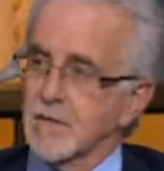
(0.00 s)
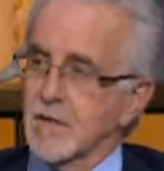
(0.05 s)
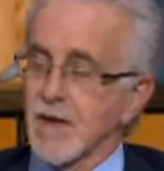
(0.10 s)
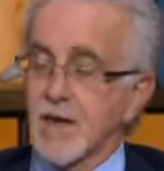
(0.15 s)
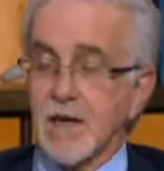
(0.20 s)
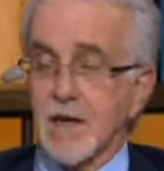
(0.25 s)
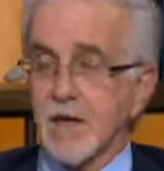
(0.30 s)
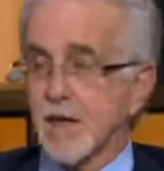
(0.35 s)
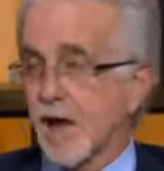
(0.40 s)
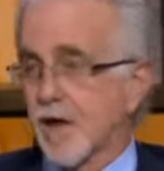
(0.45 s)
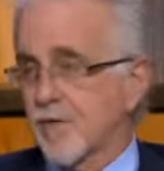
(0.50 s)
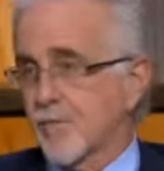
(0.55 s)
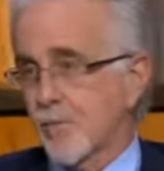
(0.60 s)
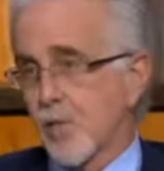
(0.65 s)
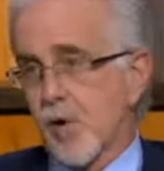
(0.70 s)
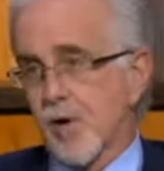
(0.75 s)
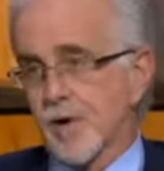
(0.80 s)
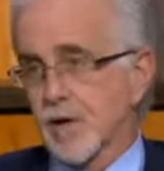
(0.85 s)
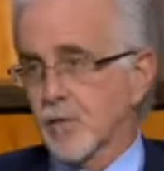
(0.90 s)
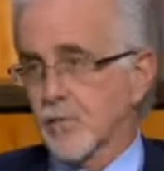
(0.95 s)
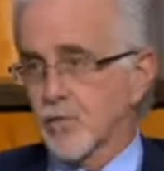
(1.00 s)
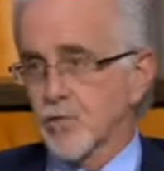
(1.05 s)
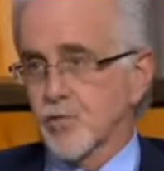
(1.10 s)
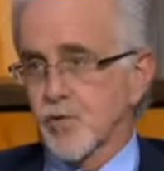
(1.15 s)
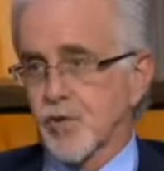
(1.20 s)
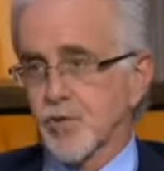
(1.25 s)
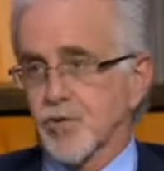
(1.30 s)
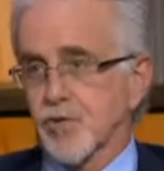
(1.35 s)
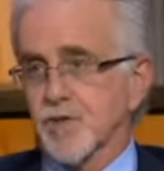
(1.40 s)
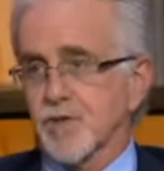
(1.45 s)
any kind of parking
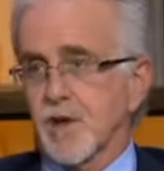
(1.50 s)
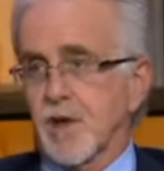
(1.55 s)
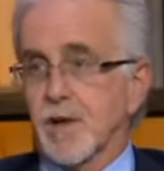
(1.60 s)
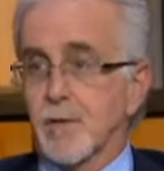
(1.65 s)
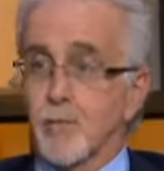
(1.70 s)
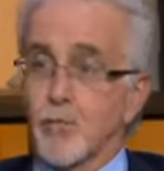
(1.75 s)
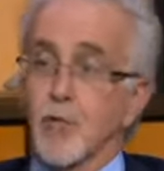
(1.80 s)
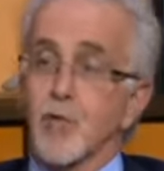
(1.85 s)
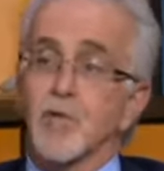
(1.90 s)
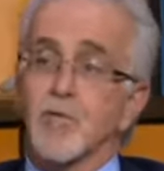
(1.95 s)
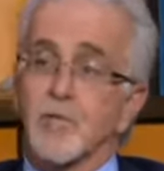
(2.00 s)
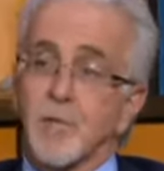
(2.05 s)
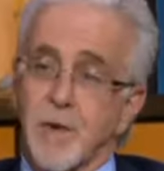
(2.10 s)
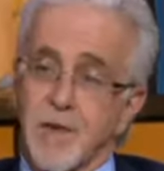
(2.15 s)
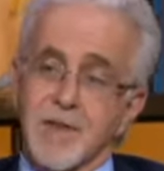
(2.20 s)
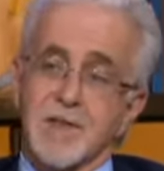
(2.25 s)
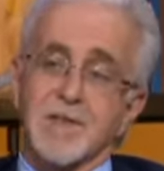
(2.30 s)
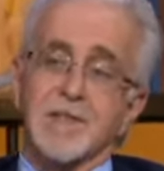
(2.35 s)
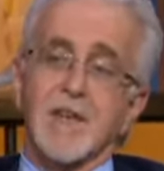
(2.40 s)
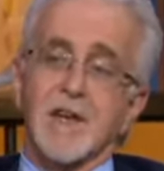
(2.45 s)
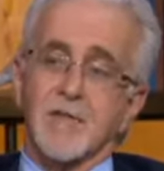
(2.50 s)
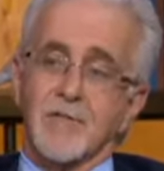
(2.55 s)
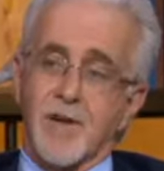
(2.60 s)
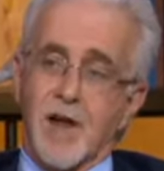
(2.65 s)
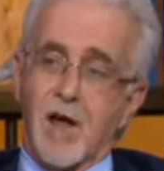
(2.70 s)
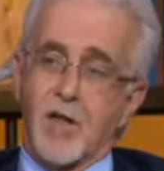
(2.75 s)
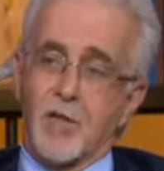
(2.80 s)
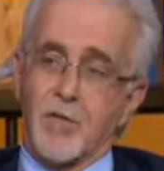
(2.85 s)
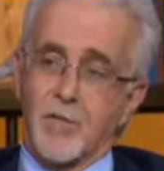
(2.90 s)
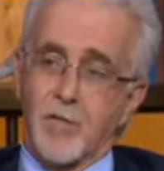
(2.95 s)
restriction sign approved by the state of
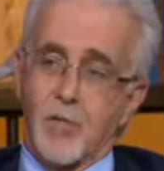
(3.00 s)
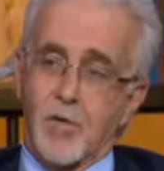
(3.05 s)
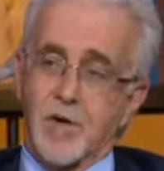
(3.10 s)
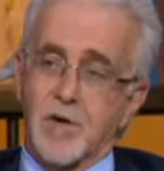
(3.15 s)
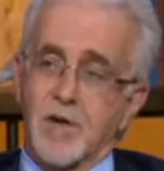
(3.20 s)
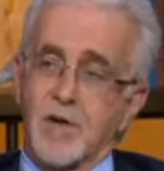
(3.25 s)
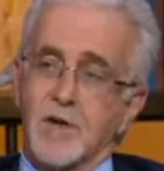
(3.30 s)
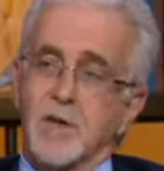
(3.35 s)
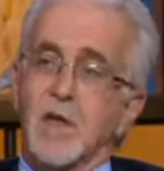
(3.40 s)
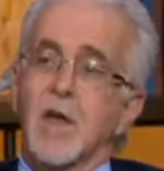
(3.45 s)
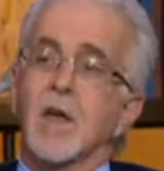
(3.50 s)
California.